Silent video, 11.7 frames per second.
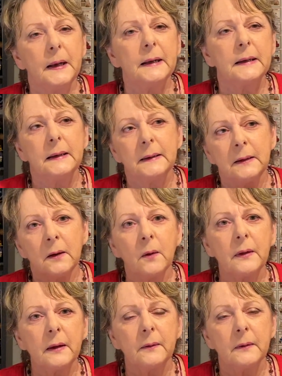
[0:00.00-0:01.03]
you know,
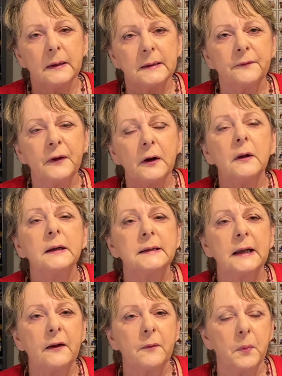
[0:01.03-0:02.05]
it's a fairly
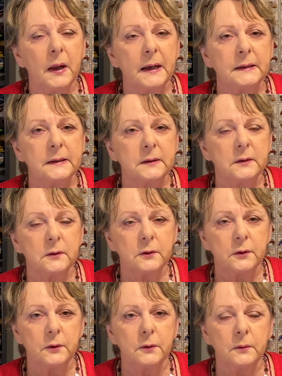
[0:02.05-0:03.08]
safe place
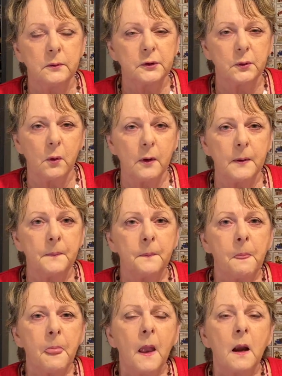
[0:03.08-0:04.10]
to store it.
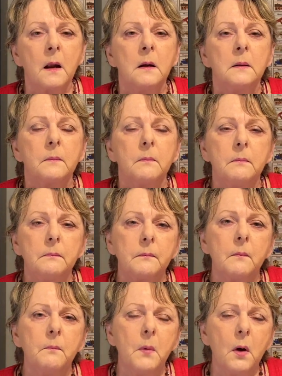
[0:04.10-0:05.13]

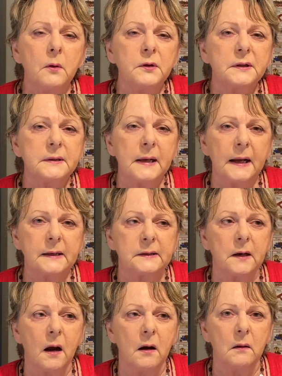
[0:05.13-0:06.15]
Most
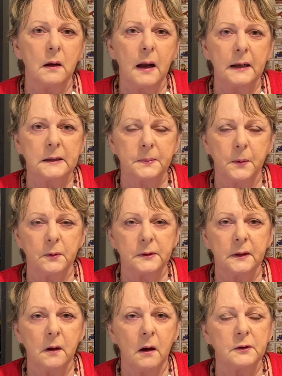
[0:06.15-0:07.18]
textile experts and
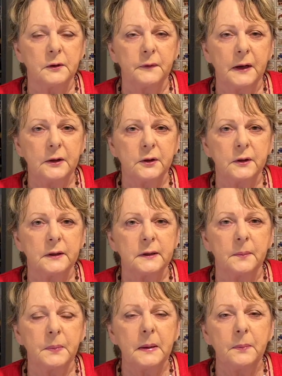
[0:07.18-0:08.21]
conservationists, the
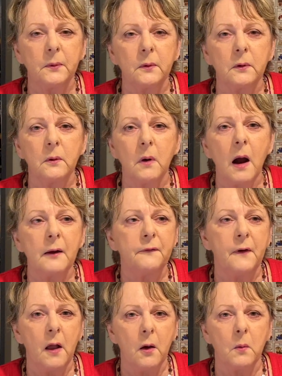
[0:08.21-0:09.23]
people who I
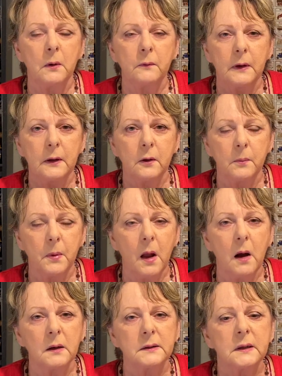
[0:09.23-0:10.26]
follow and read their
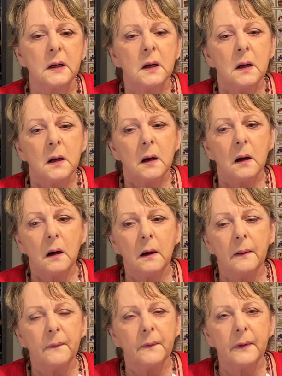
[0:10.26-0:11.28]
blogs,
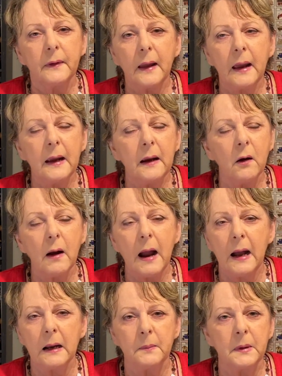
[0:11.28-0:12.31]
they are
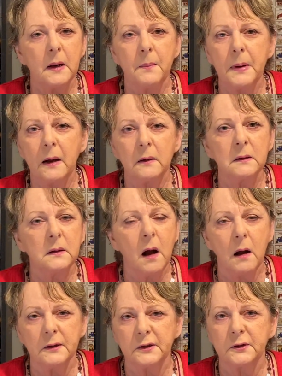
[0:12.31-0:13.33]
adamant about
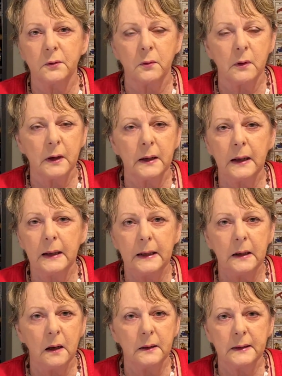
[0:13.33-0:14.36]
not storing any
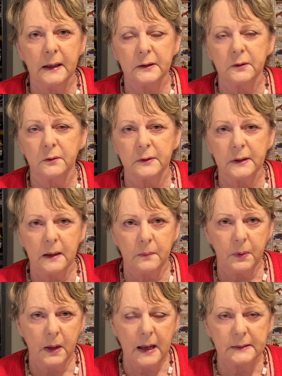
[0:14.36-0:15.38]
kind of textiles in
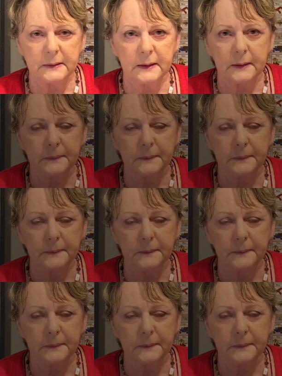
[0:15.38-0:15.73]
plastic.